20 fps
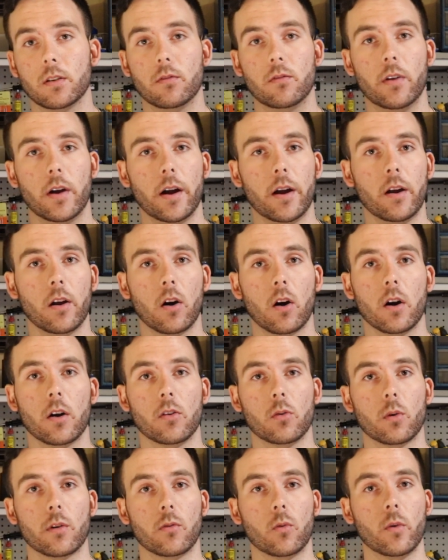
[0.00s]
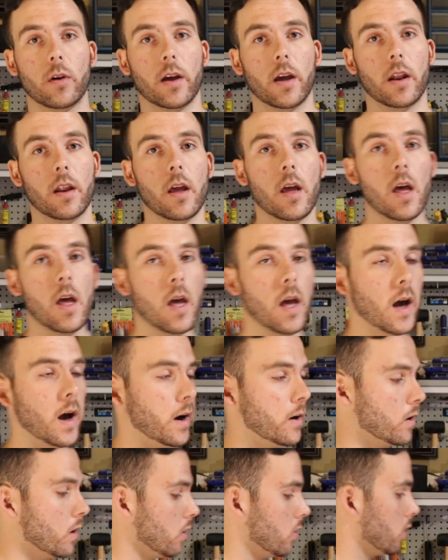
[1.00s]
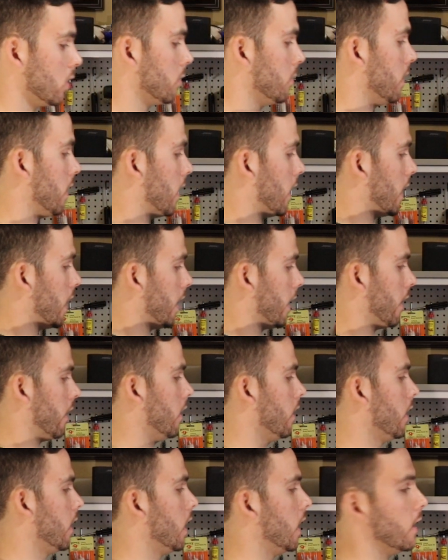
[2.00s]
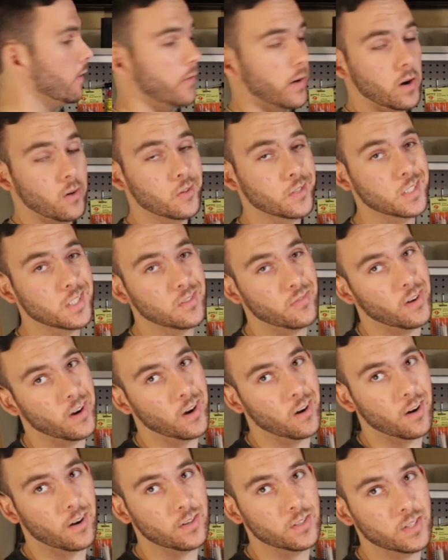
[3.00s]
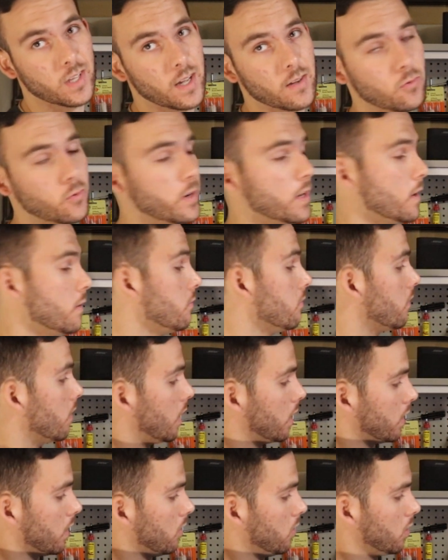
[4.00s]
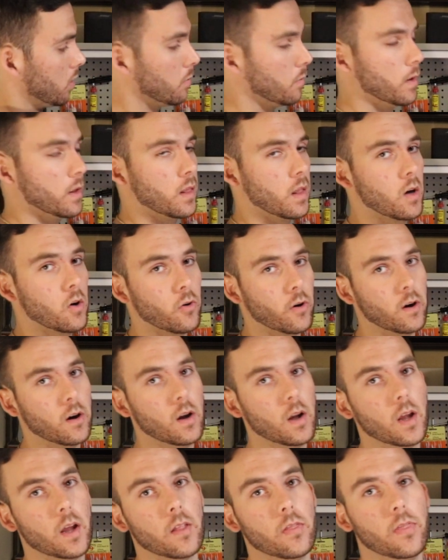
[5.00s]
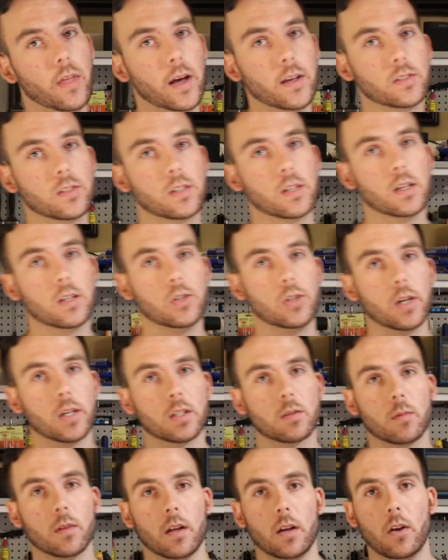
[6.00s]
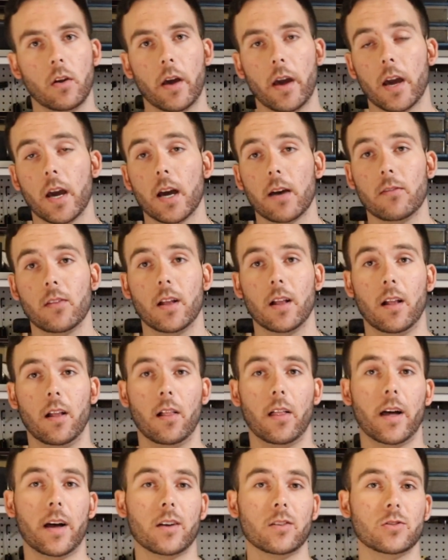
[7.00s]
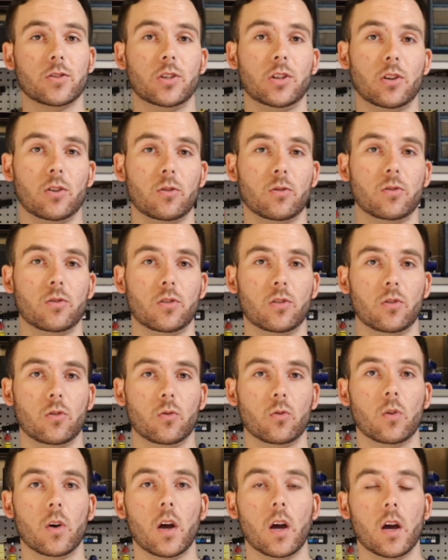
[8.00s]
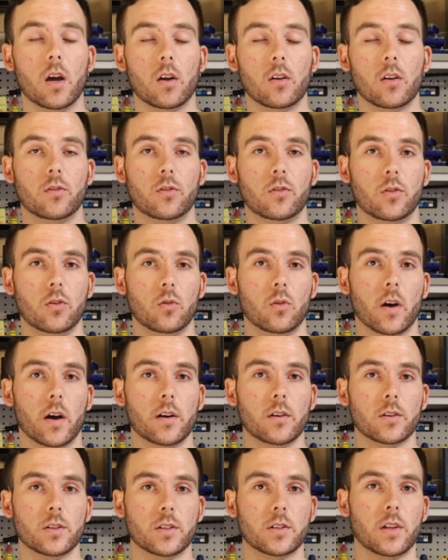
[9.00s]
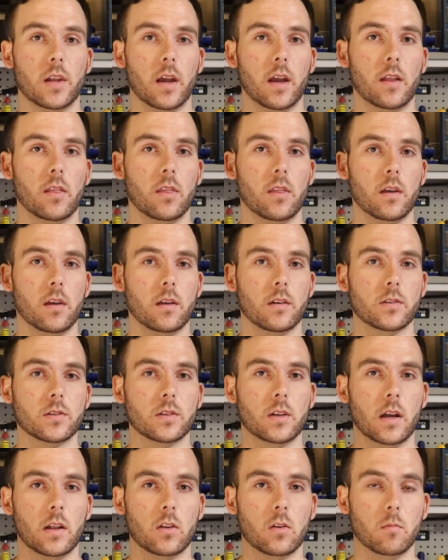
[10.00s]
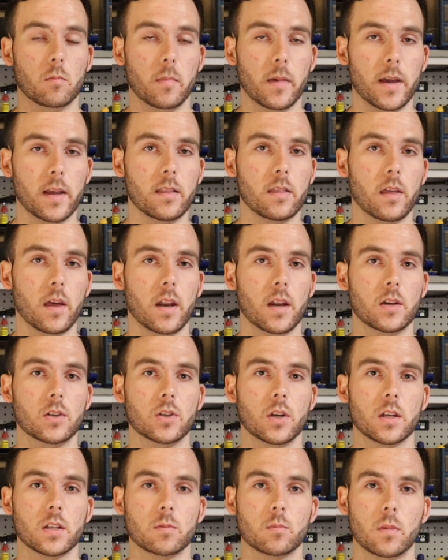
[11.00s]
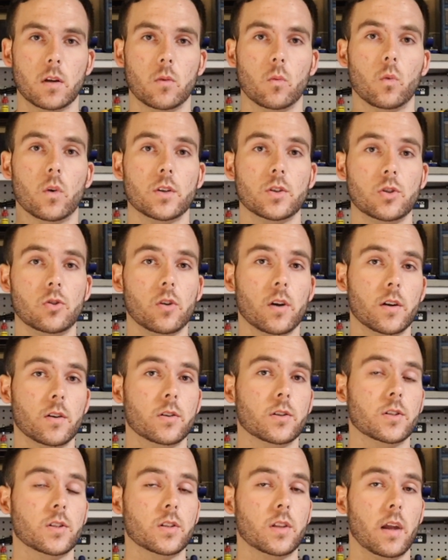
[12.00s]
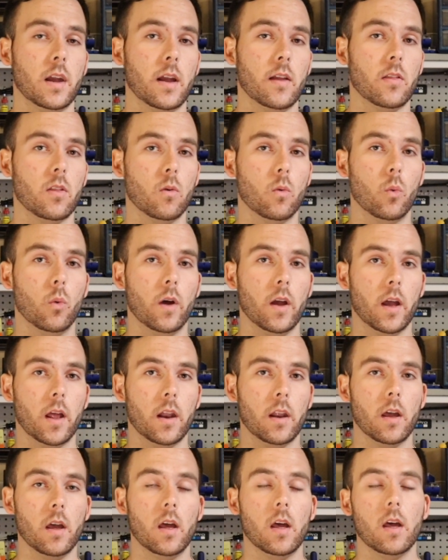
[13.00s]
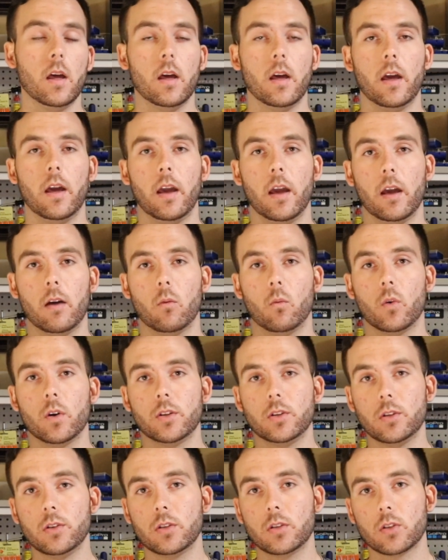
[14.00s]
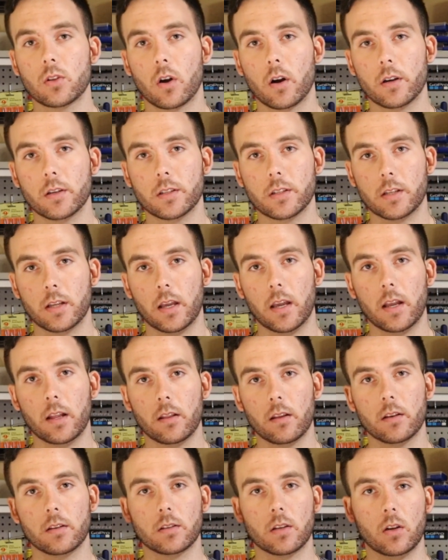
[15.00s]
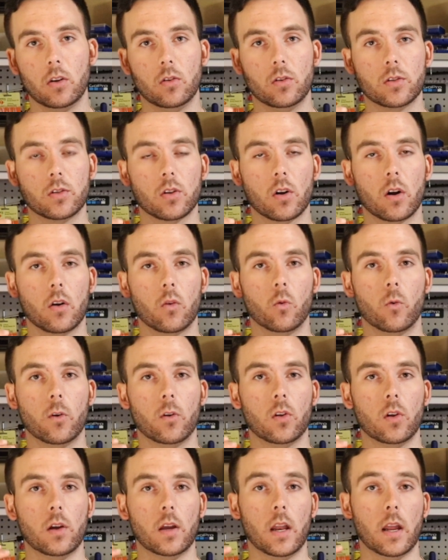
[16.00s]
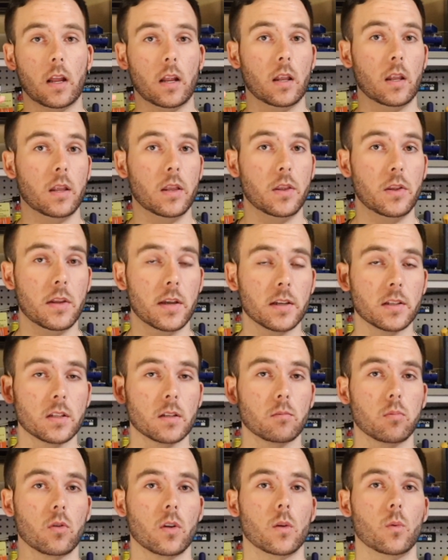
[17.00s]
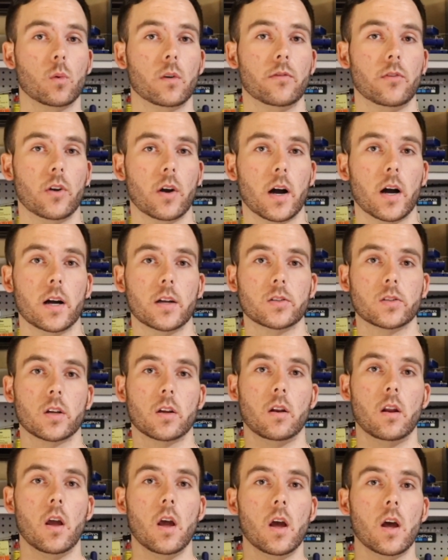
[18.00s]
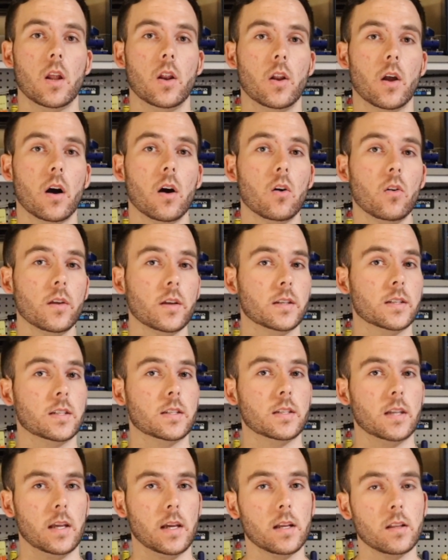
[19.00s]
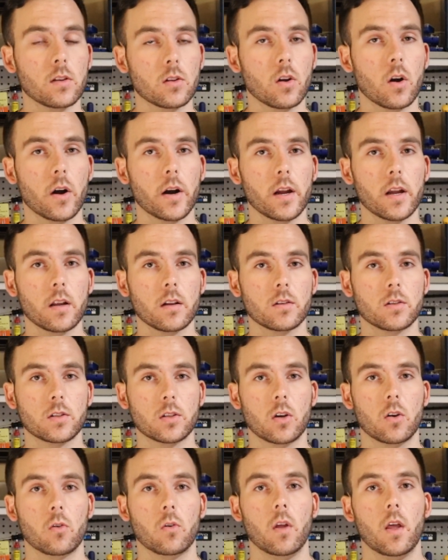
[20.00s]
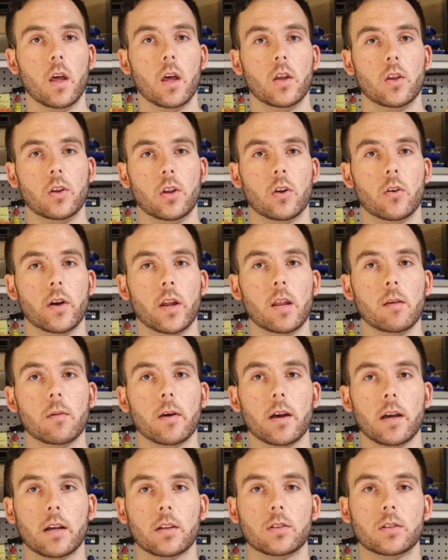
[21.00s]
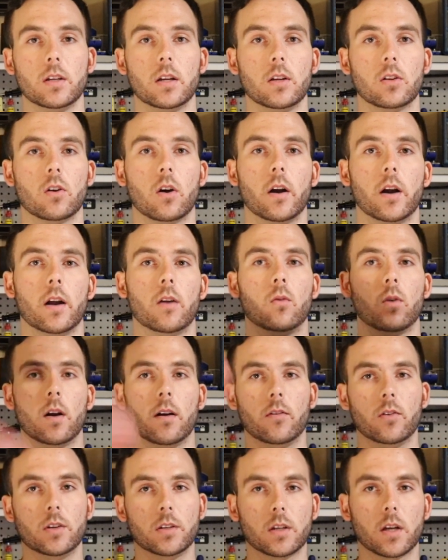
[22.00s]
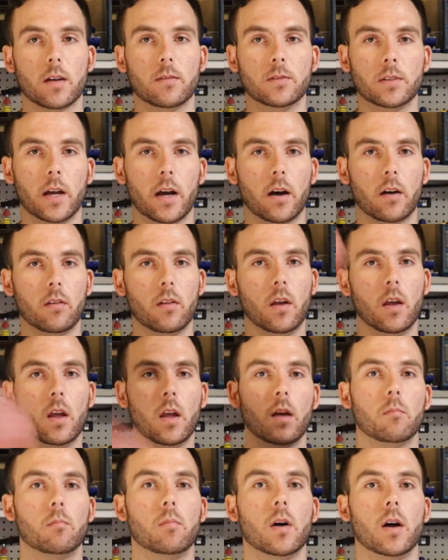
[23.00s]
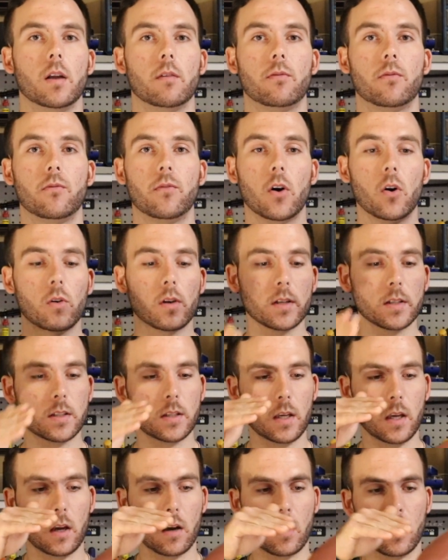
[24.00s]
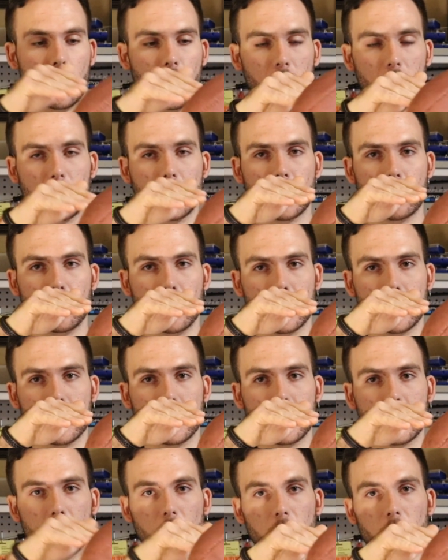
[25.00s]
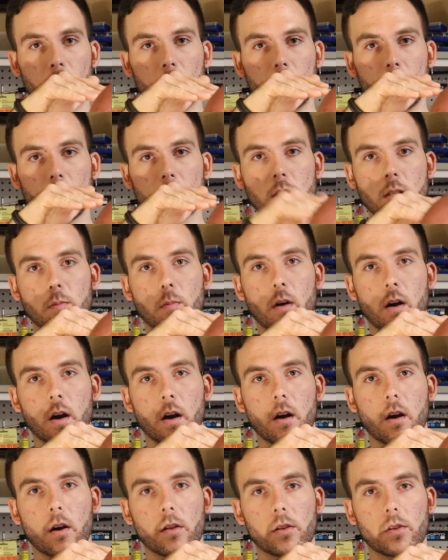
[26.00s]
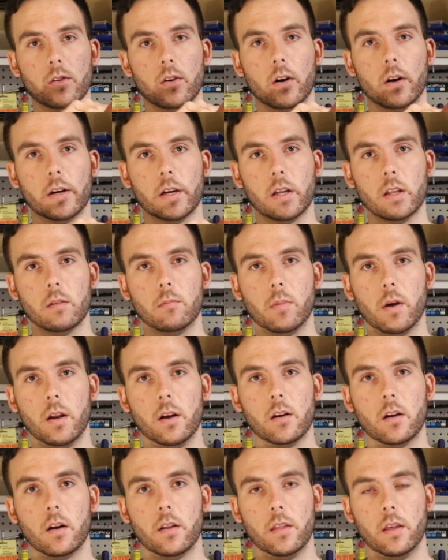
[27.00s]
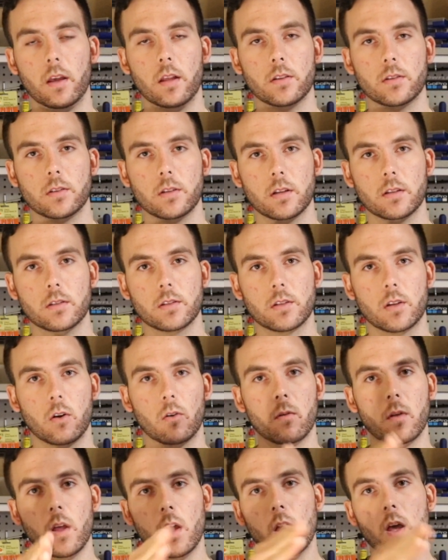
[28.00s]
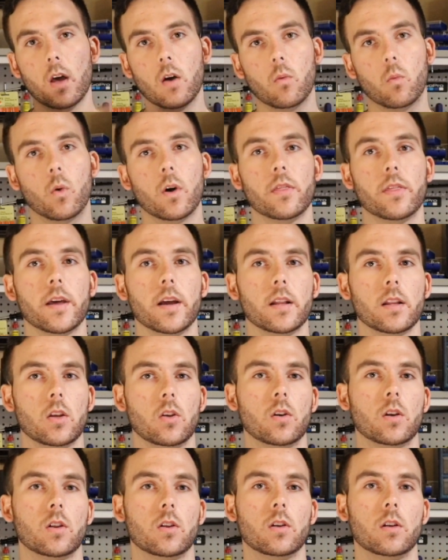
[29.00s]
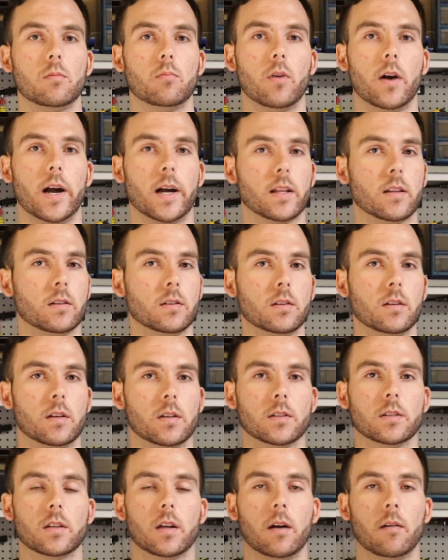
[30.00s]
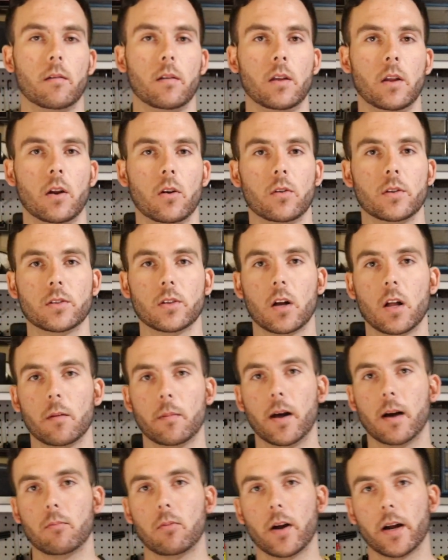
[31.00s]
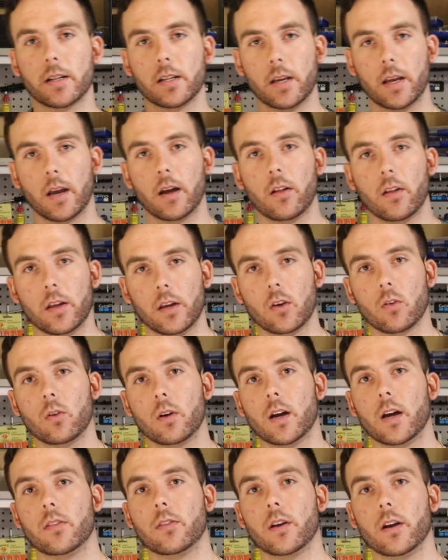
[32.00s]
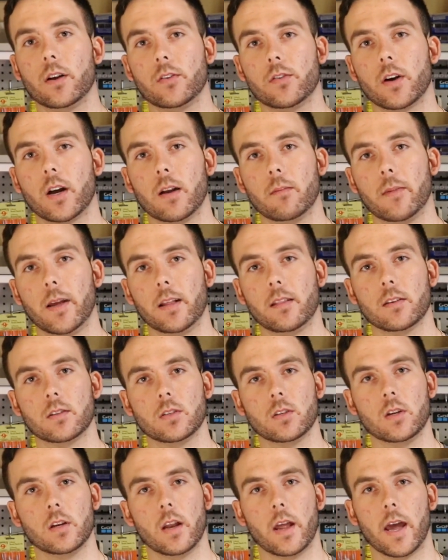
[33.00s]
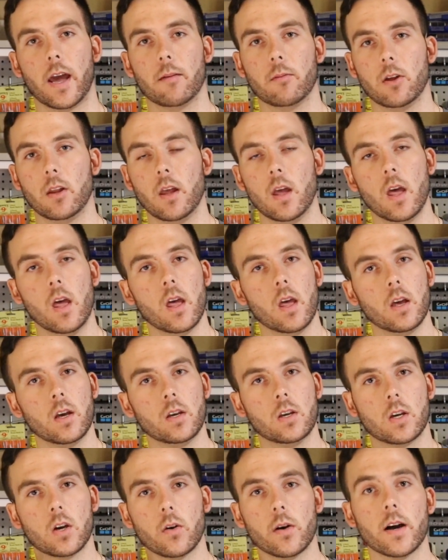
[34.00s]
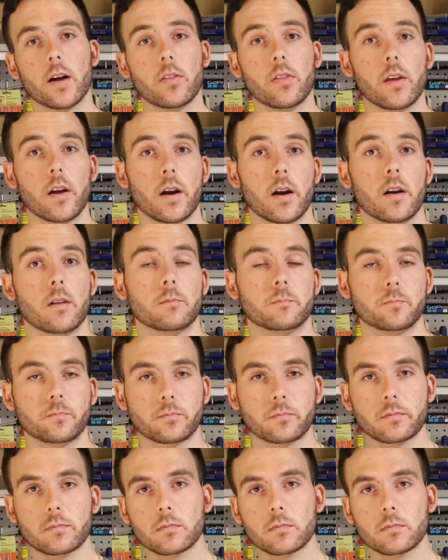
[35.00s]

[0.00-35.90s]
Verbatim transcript: a very hard north wind, I'm going to look a bit higher. If I notice it's a very hard south wind, I'm going to look a bit lower. That's the adjustment that you have that allows you to, to understand this and to make that adjustment once you understand the wind. And once you start seeing this and you start really getting disciplined with your eyes on not only seeing the target, so you know anybody can see the target whenever it just comes out, but focusing on a specific spot on the target dependent on the instance. So one thing that you can do to practice this, um, you know, it's all about practicality, going out there trying to make this a good habit. Go out there